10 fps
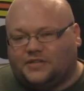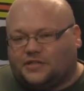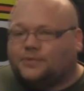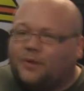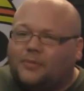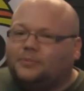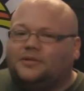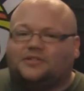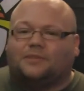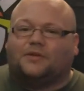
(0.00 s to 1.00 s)
This is
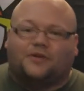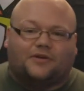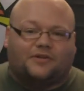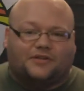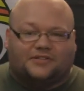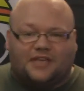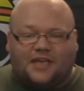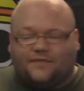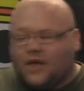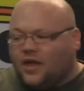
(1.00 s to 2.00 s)
probably something you're going to
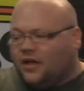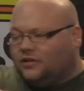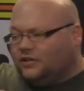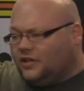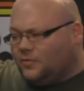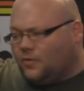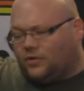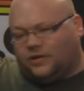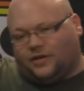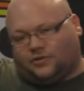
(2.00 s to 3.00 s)
save a little
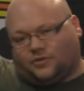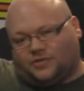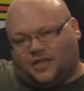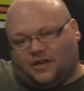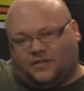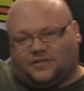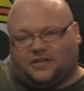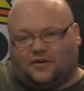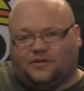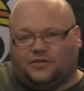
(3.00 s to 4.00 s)
more later towards the end of the
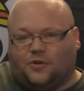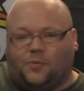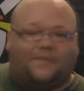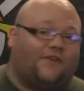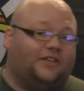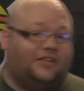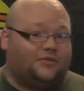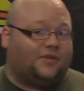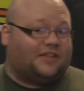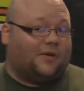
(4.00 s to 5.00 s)
series, you know, when we finally
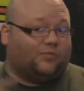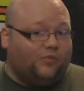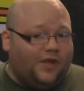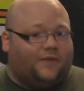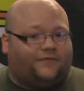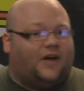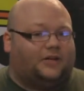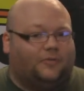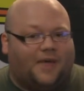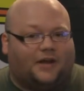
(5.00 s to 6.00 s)
do get that real
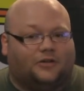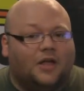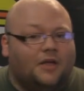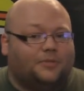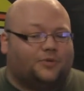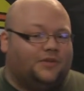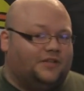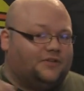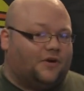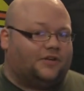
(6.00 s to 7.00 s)
final battle between
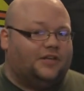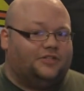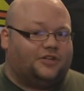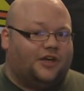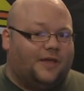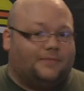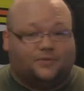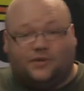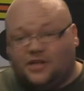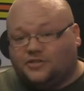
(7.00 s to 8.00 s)
the Dark Ninja and
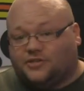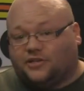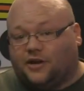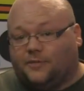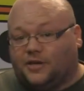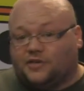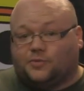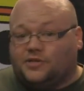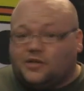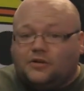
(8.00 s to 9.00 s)
between Ninja Slayer,
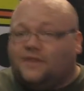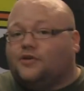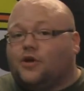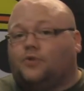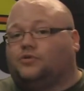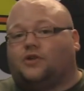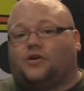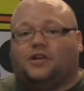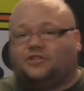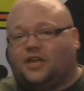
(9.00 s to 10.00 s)
because we still don't even know who
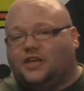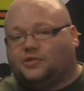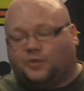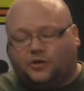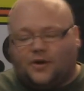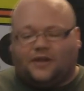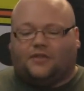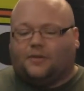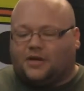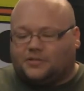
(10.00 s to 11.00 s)
Dark Ninja is. We don't know
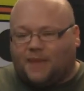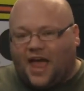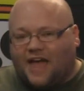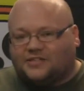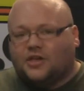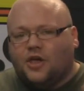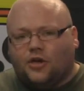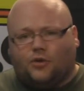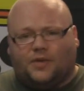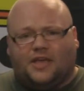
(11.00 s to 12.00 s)
anything about his past,
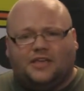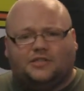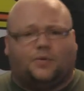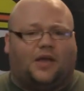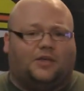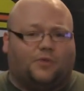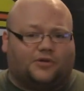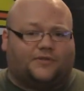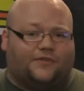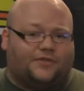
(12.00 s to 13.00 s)
who he is, why he
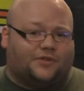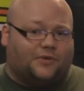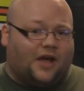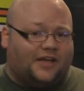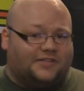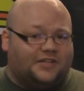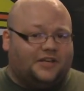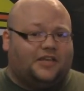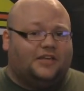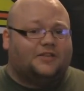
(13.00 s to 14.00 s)
works for the Sokaya
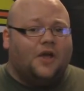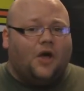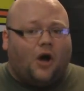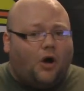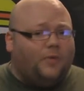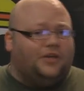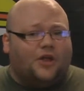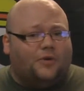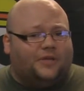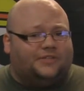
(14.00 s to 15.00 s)
Syndicate. All we
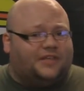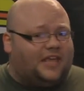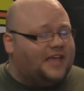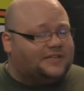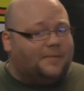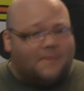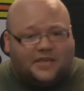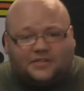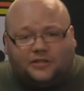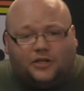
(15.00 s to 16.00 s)
know is that he has an
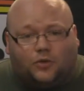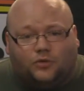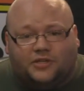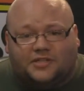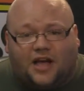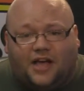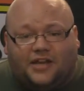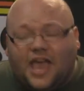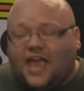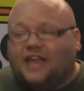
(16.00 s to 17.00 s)
amazingly cool
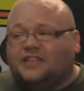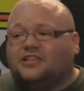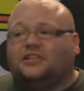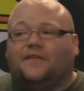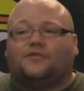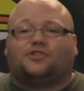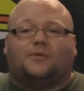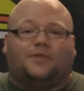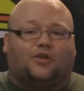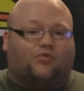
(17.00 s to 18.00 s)
design, and he delivers
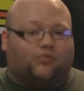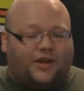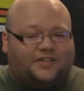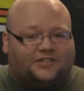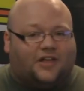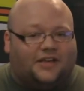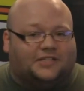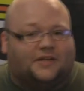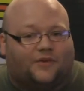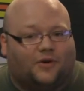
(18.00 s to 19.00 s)
some of the greatest
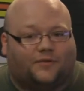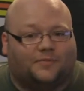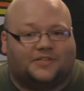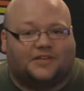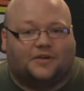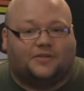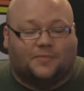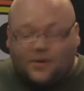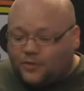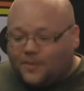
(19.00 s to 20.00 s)
lines that I've heard from the
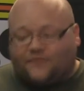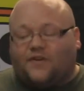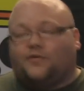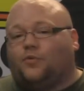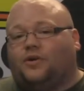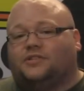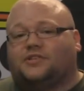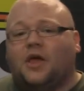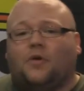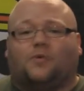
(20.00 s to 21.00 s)
series. One of my favorite
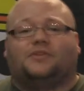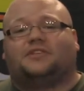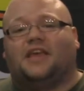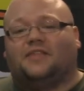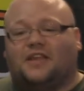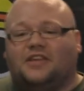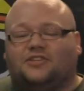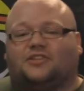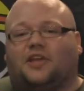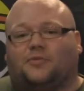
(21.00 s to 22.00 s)
ones where he's saying that
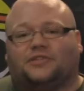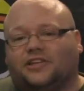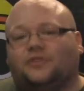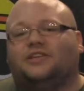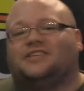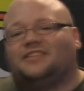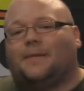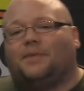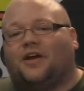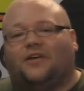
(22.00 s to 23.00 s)
Ninja Slayer was literally
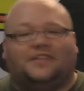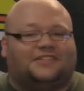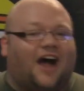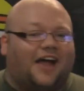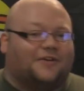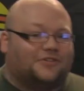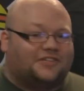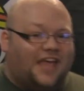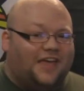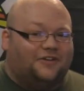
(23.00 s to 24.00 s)
stepping on the
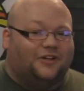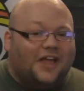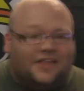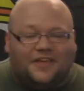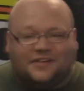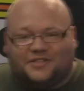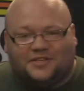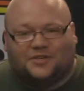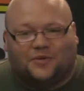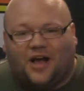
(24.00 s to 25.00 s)
tiger's tail that is
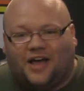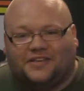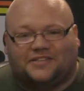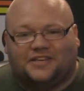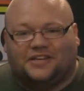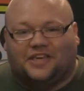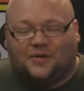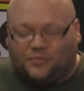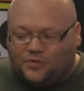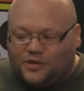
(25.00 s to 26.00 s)
the Sokaya
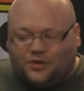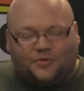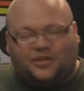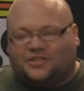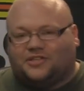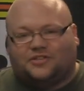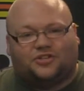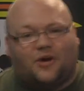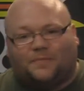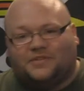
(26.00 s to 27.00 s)
Syndicate. Really, really
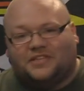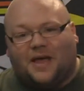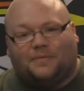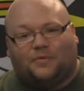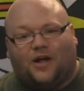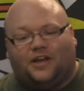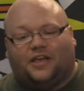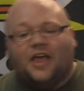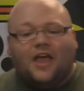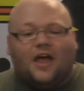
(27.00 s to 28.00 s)
sharp and snappy writing.